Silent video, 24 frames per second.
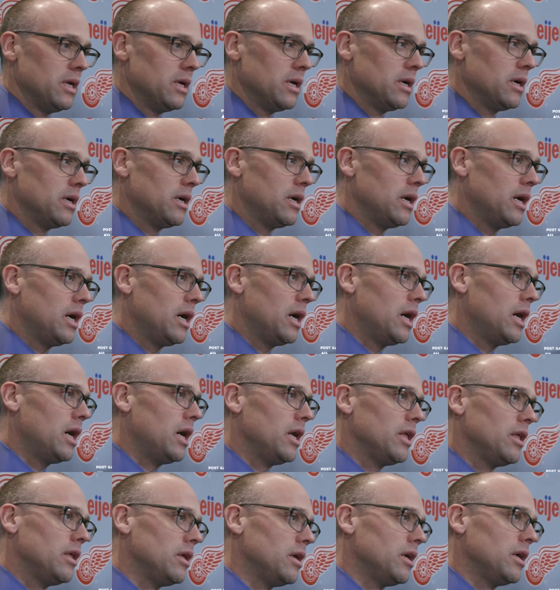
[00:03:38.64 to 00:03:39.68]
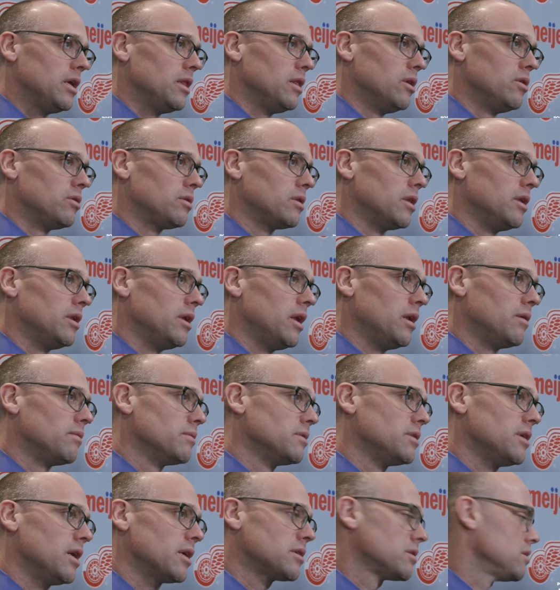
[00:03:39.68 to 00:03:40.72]
Luke Glendening
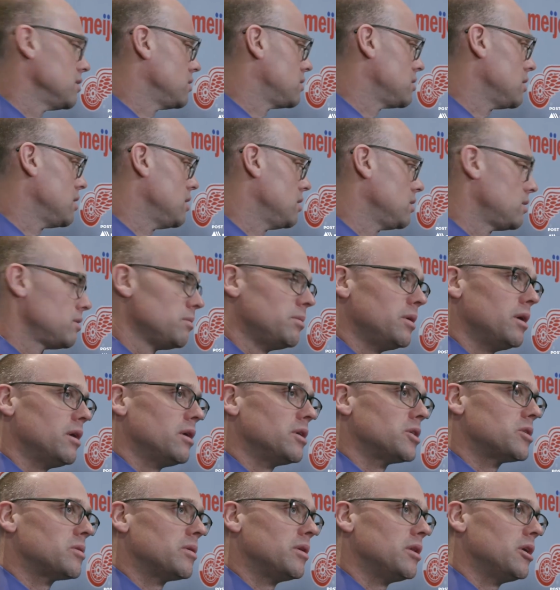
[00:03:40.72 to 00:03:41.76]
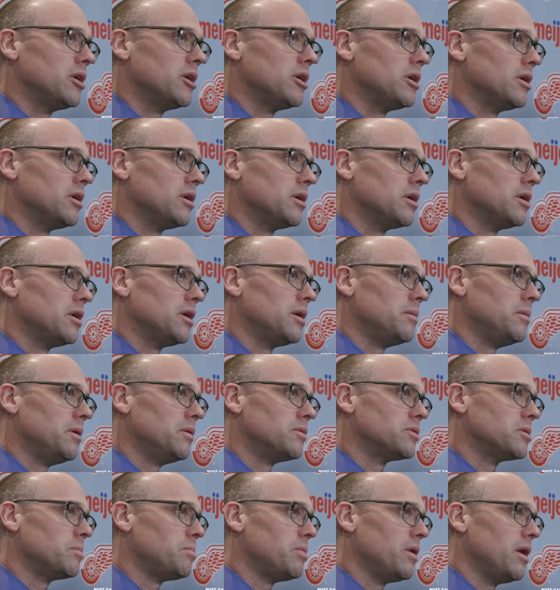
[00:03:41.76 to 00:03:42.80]
was excellent tonight, to be honest with you. He
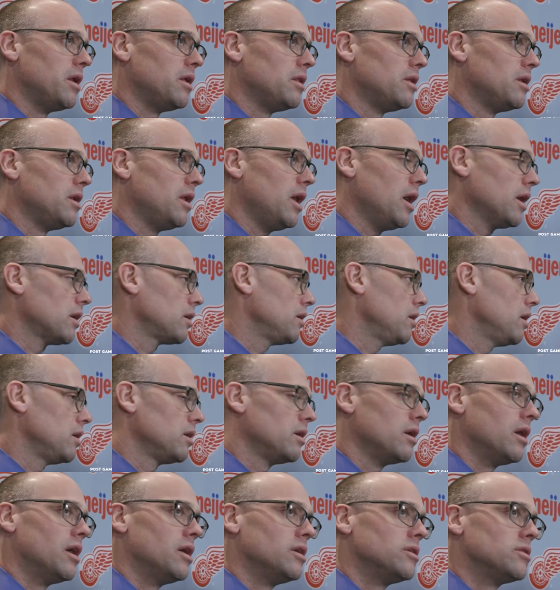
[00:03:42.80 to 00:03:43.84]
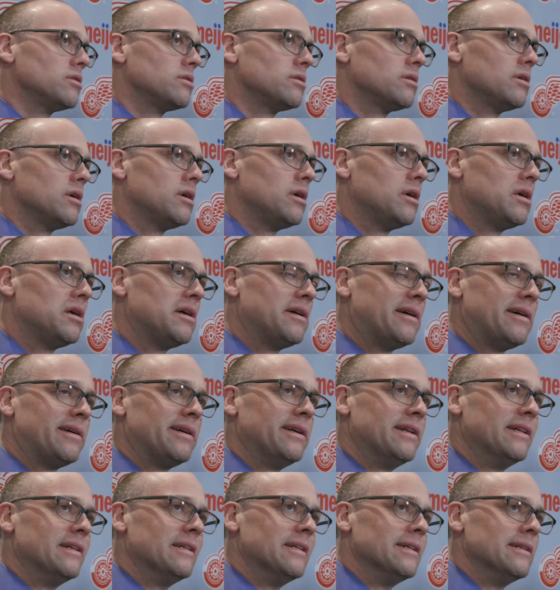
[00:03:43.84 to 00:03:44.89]
was a pain in the neck. You had guys, you
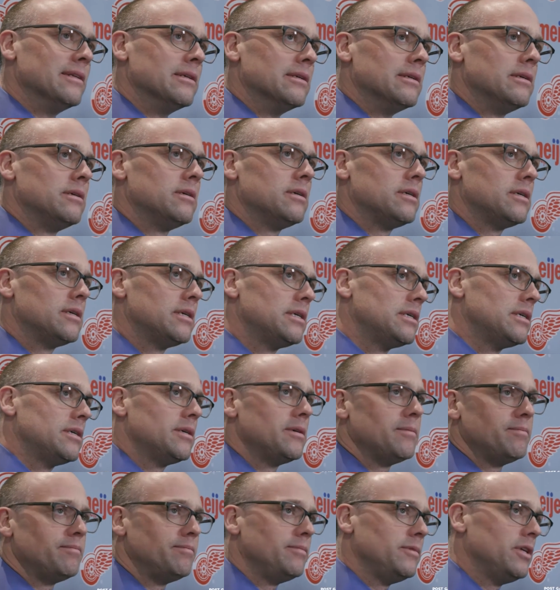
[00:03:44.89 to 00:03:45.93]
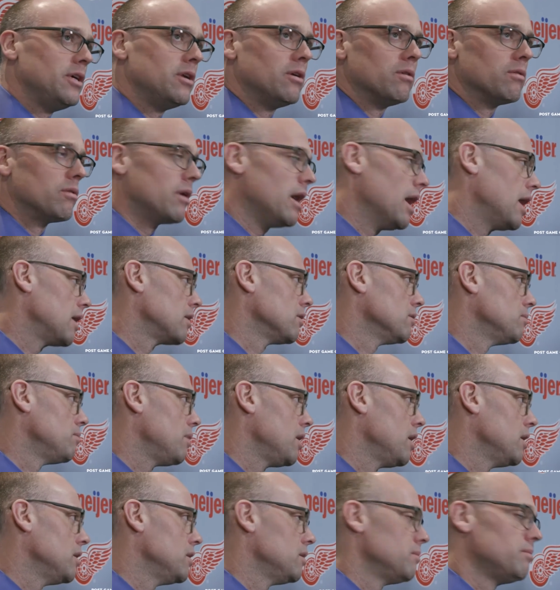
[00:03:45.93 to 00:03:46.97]
know, rattled
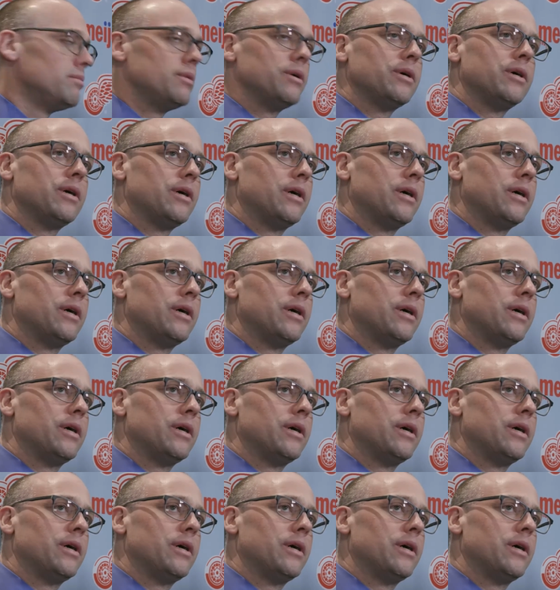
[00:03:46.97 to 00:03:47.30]
by him.